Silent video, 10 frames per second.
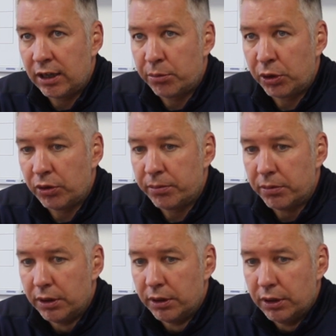that about them.
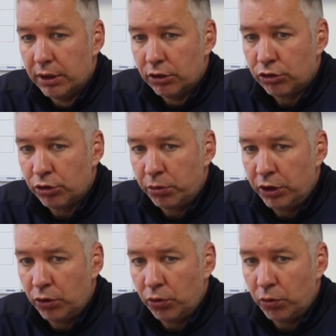So we
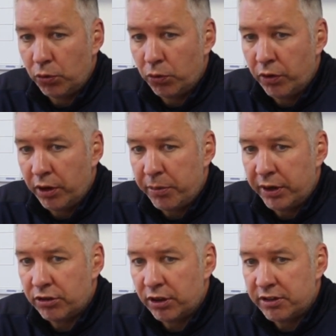know what they
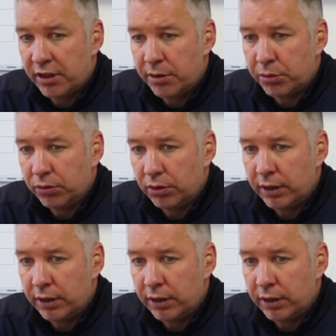bring to the table.